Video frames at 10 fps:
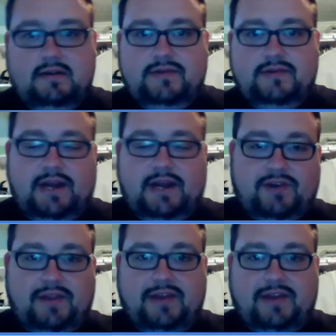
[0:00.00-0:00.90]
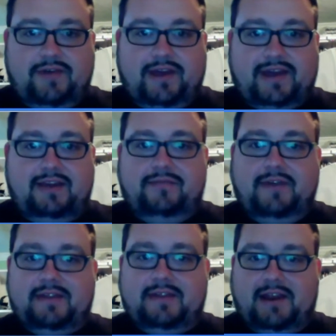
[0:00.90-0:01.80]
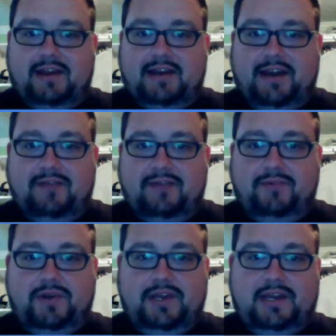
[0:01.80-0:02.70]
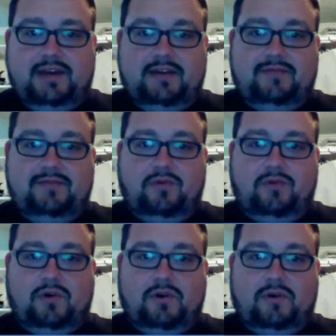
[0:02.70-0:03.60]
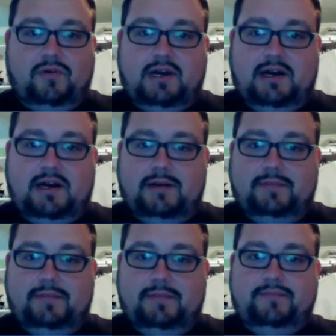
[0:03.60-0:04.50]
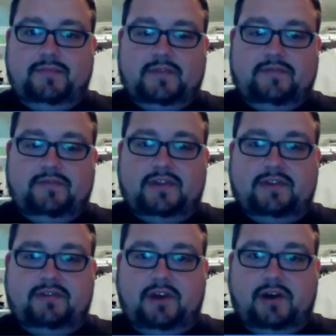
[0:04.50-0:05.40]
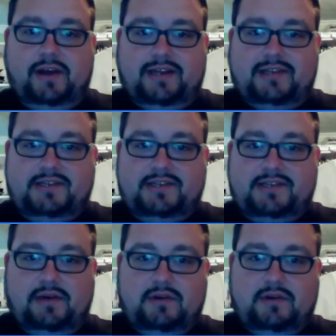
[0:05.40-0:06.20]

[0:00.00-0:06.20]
Now I'm trying to think of like an event that I could kind of put in for this. Oh, I guess the